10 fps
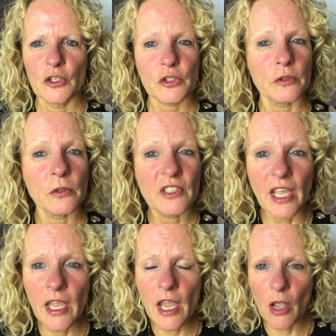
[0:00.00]
So
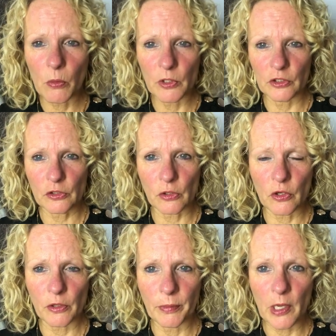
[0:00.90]
today I want to
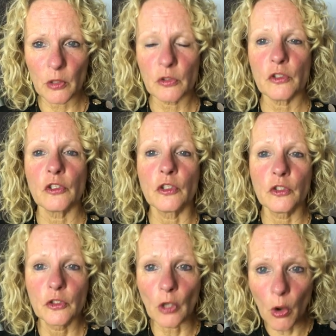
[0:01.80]
talk about the
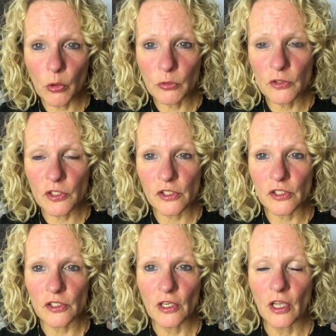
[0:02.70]

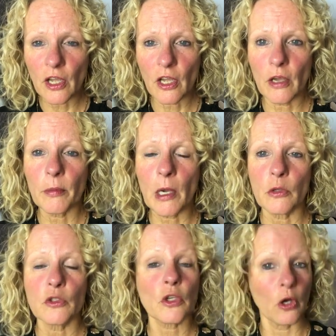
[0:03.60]
don'ts
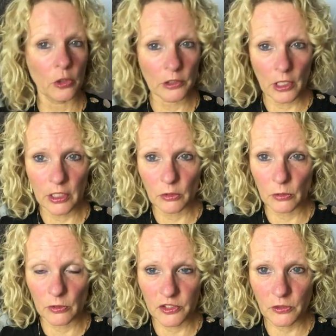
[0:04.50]
about online
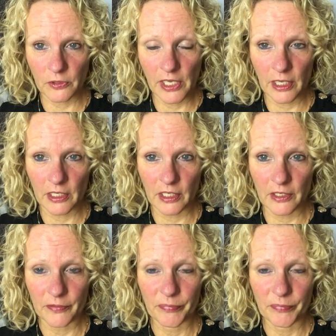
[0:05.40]
course creating.